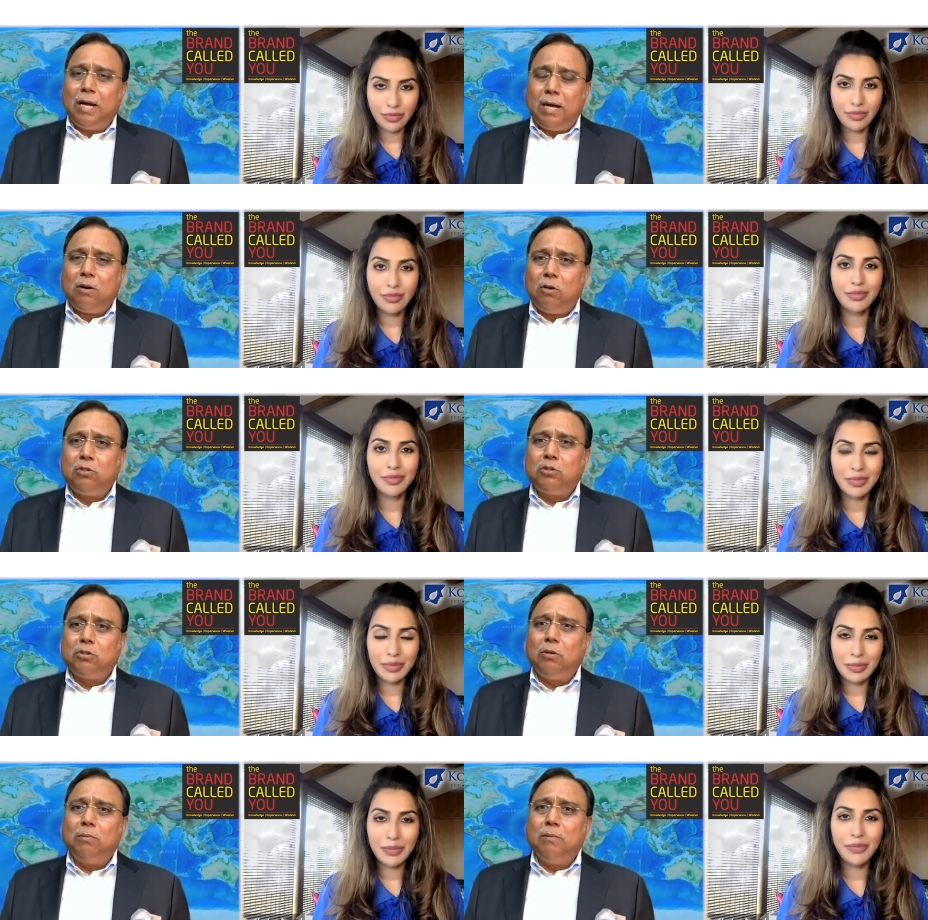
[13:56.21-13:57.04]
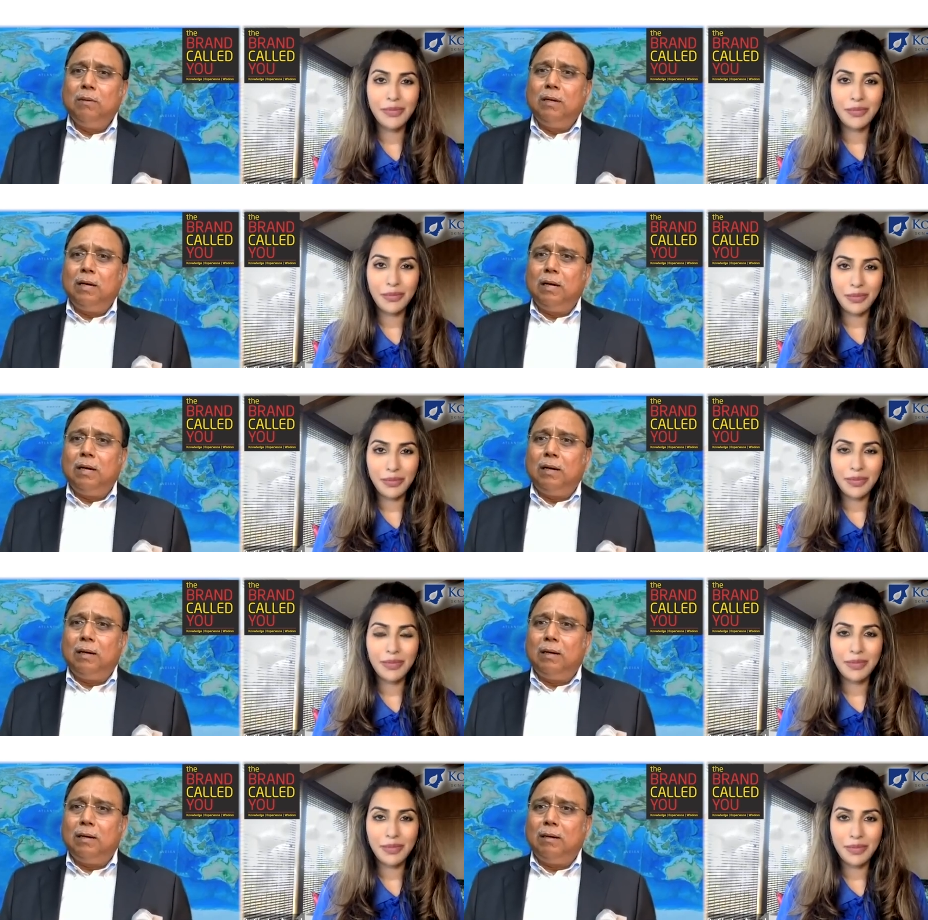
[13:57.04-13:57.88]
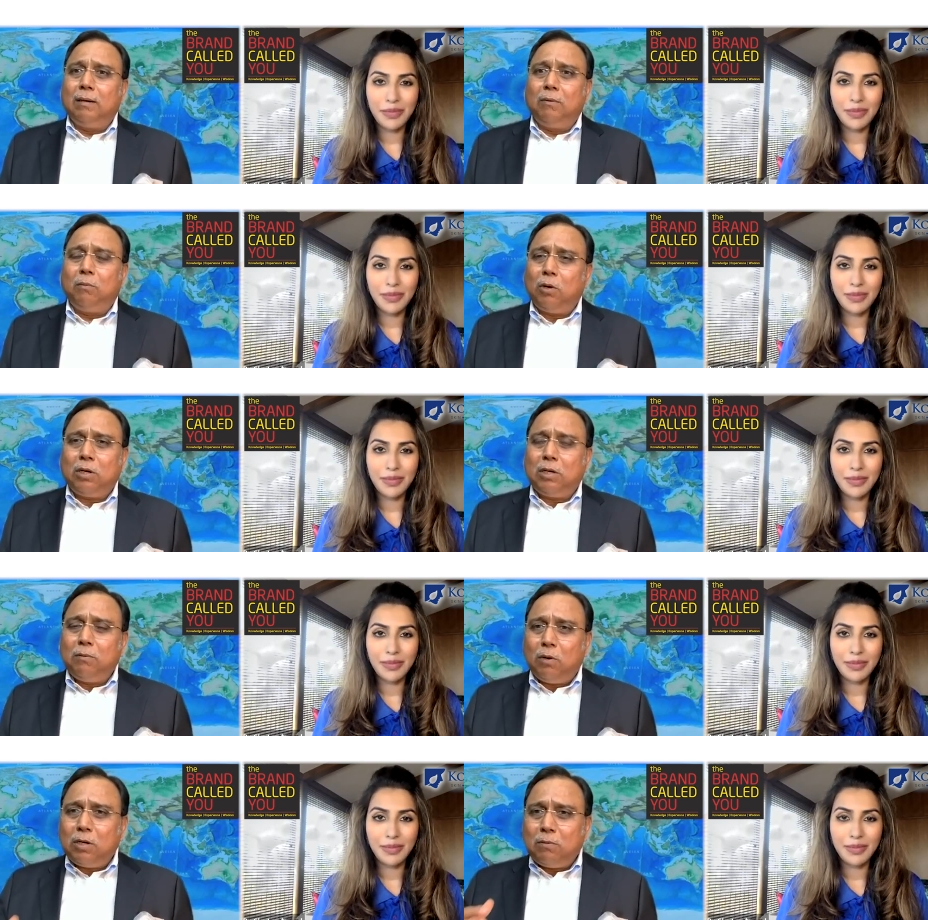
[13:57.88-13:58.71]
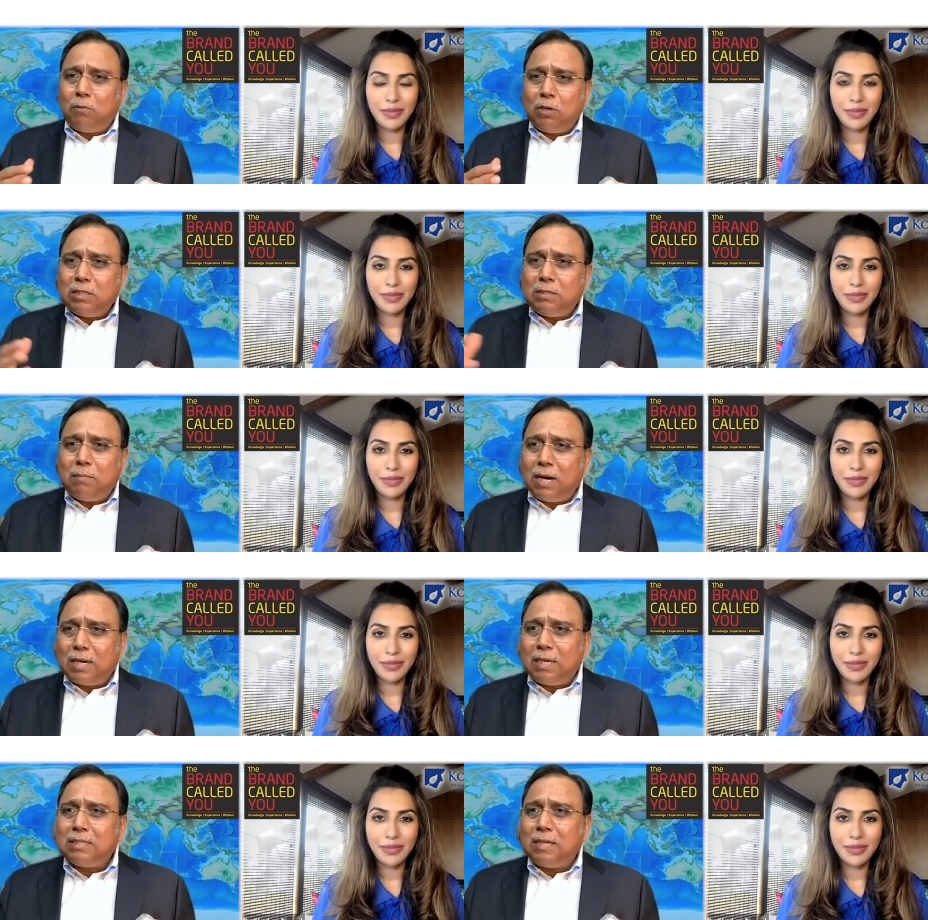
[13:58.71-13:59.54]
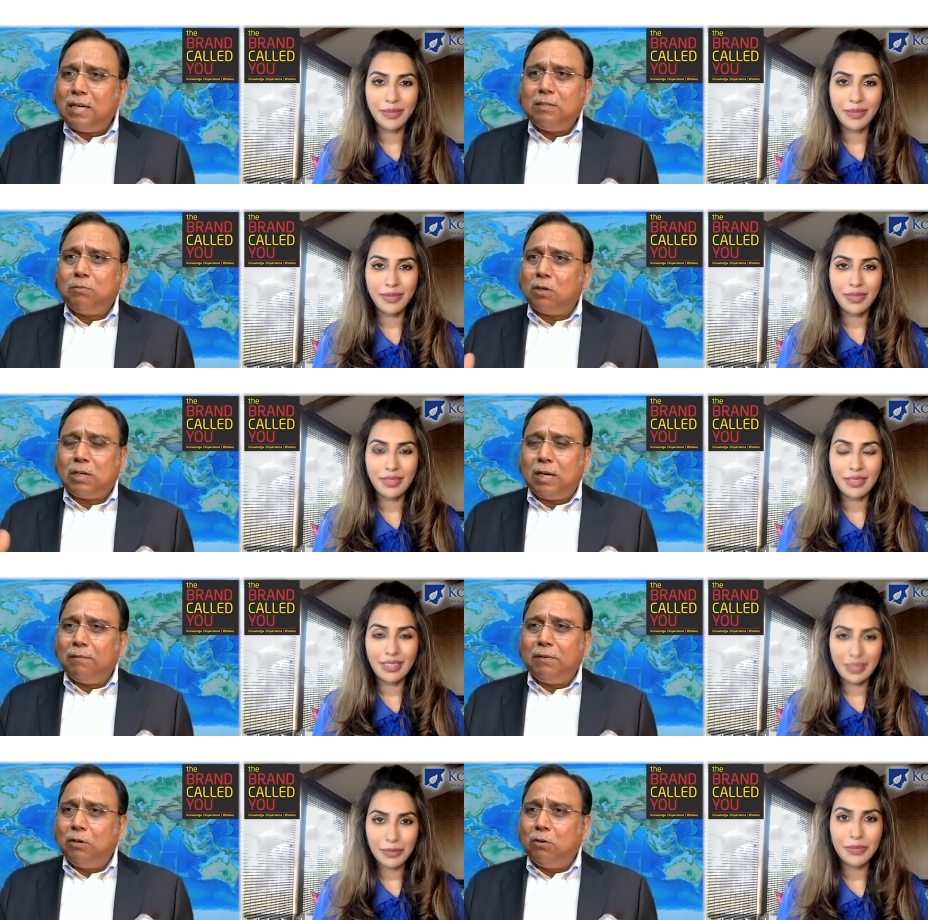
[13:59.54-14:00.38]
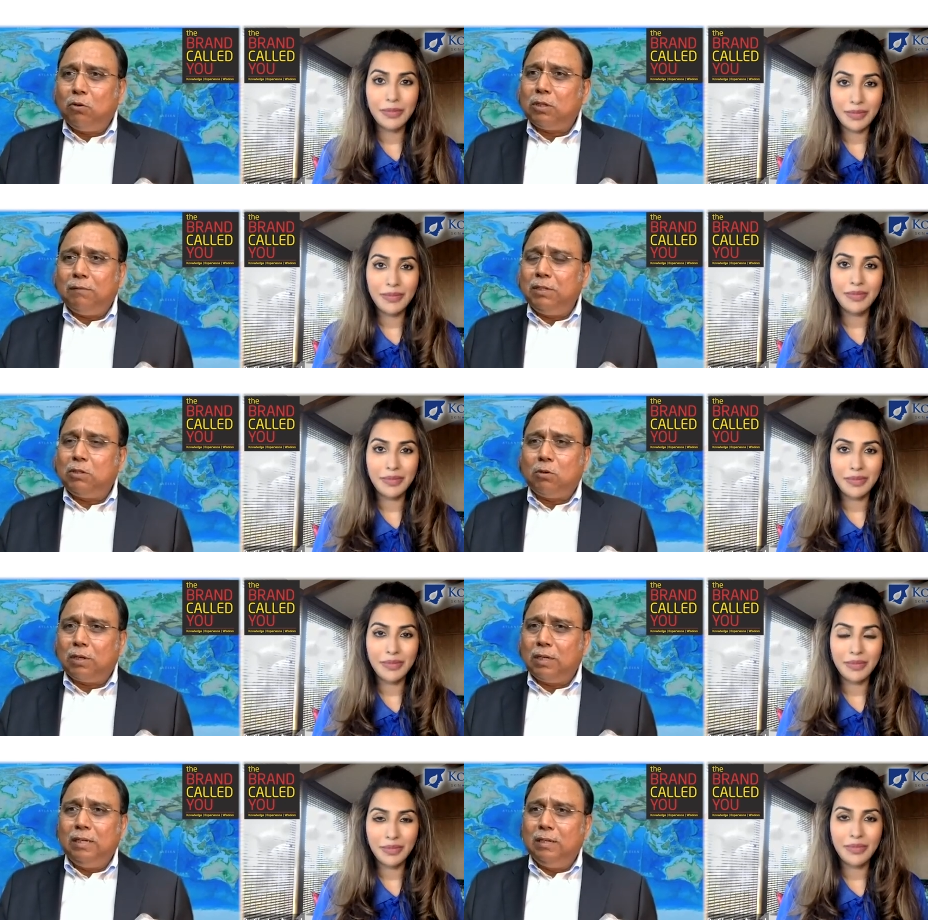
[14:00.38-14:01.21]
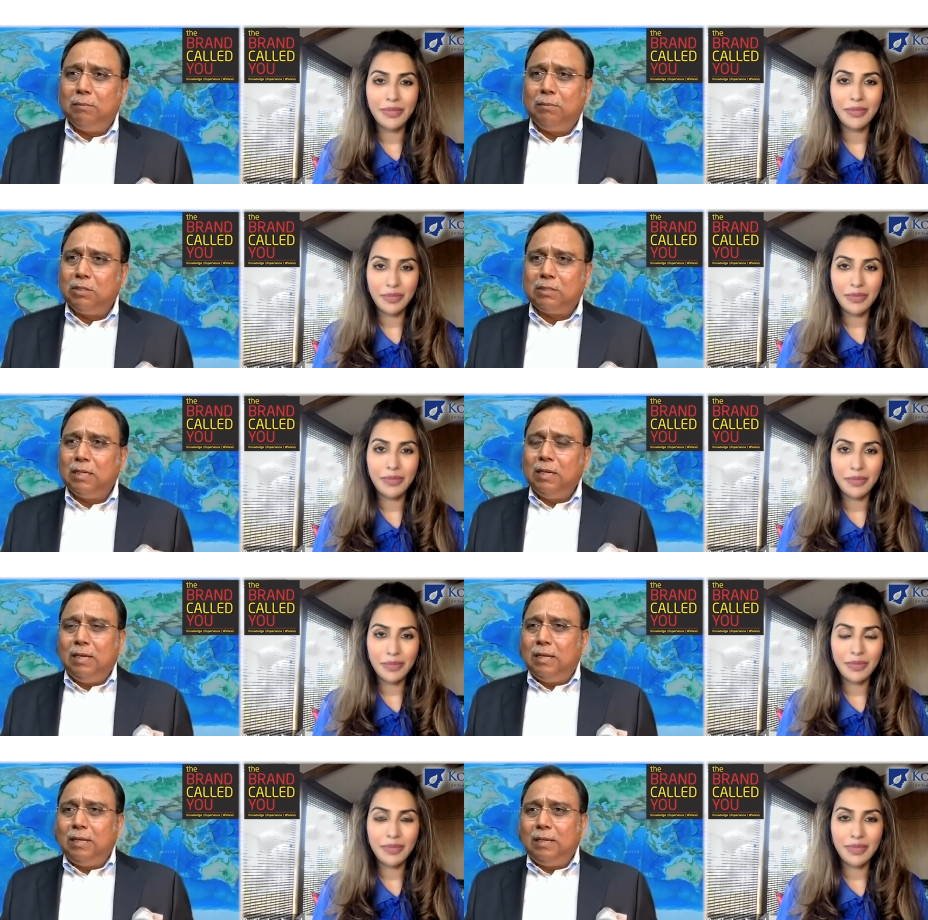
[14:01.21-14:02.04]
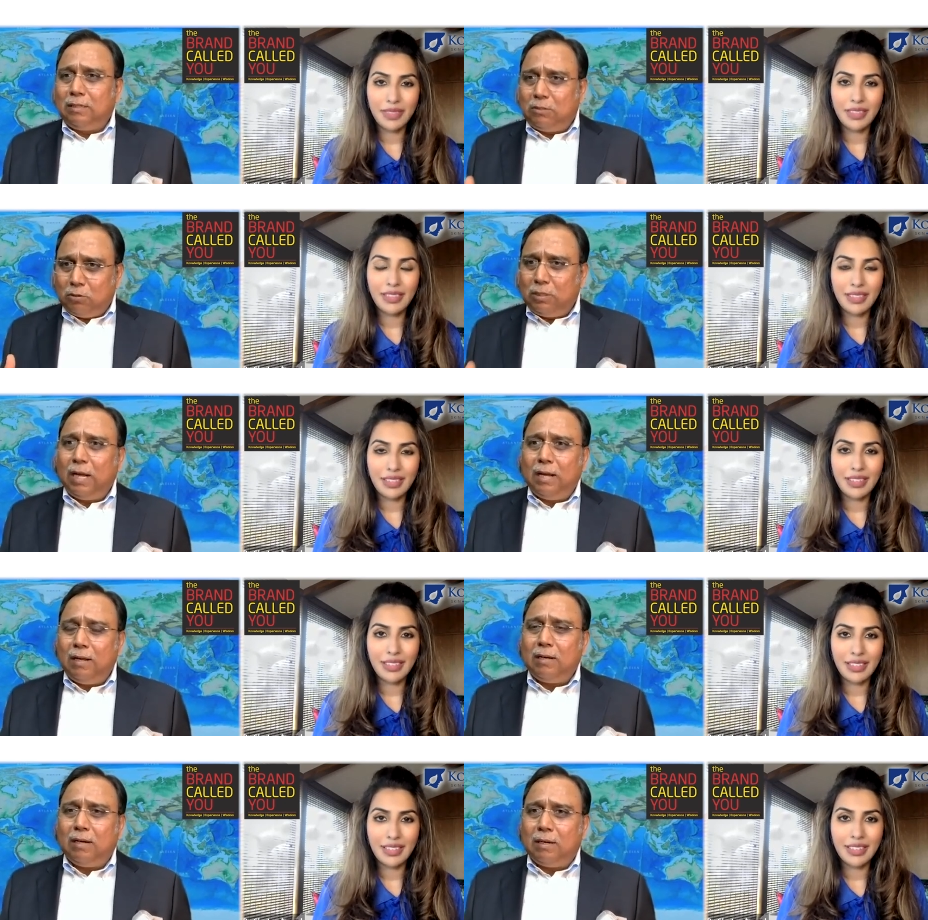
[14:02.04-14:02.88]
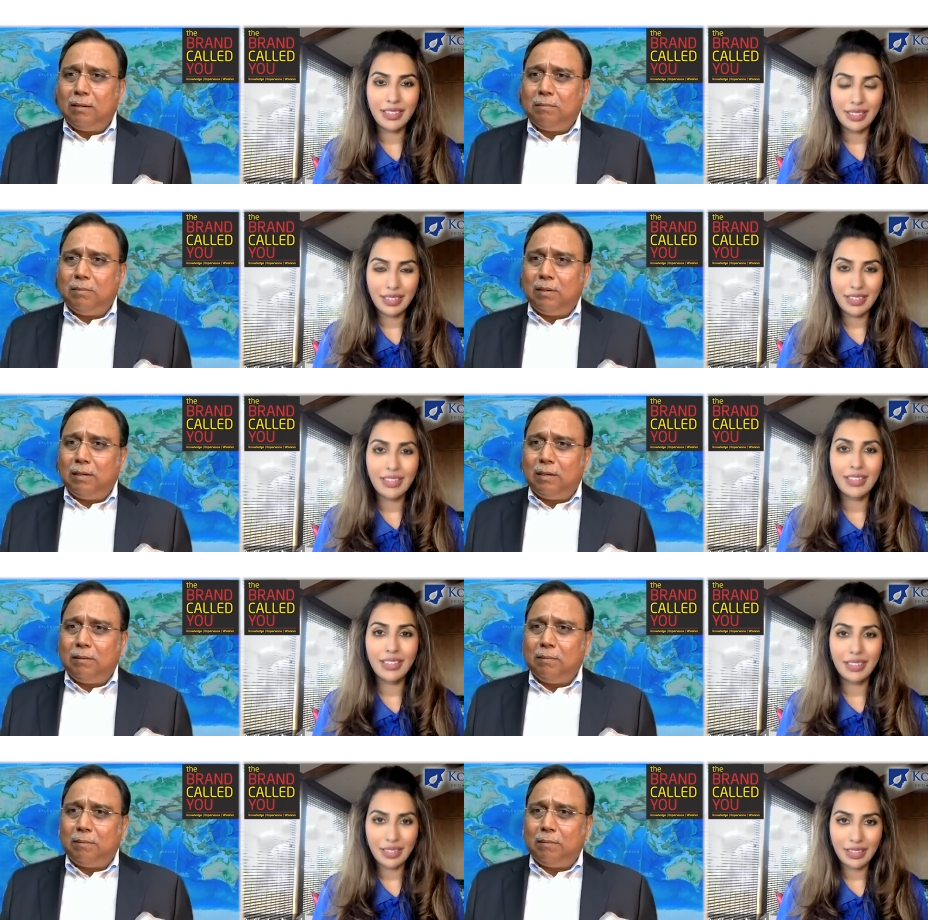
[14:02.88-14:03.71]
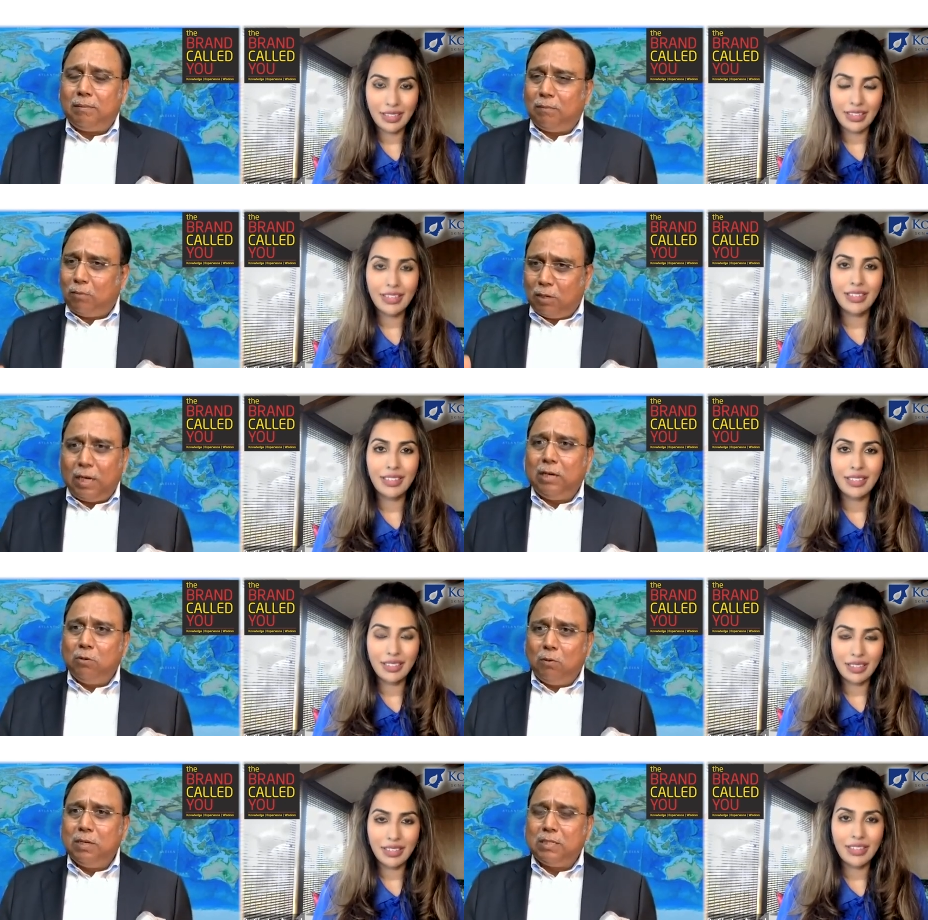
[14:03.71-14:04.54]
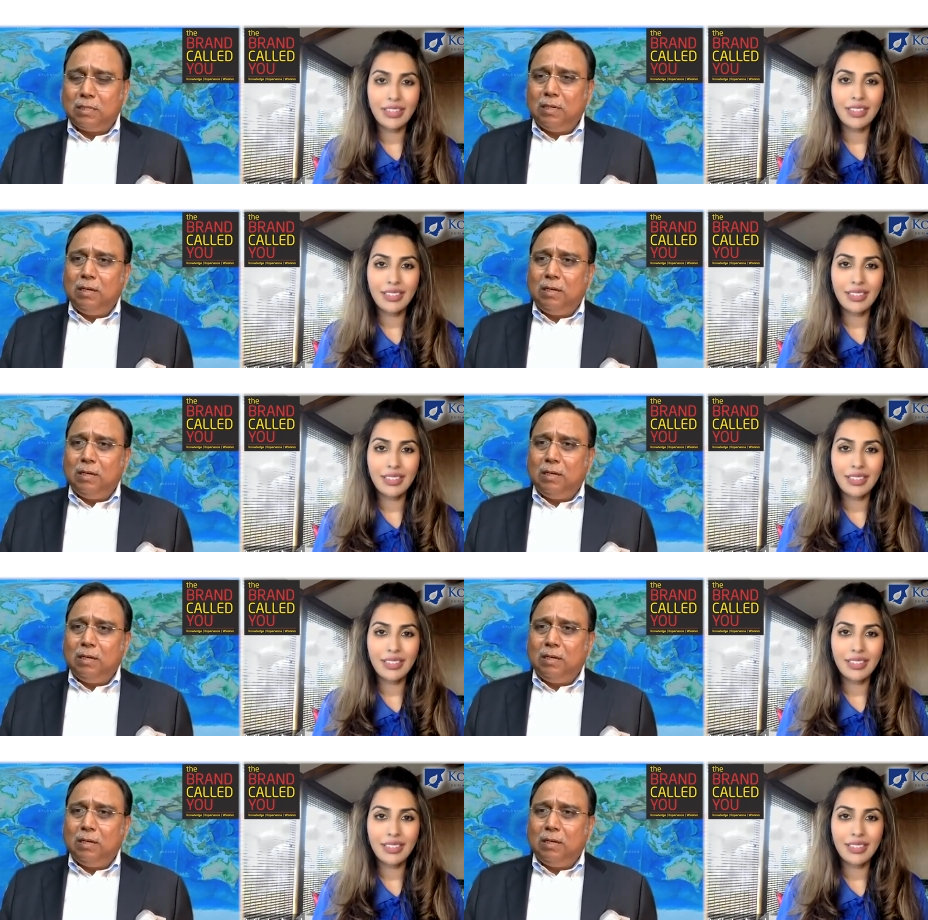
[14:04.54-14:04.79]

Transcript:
Speaker 1: And also, what is the market size? What kind of a growth are we talking here? Because today, what I know is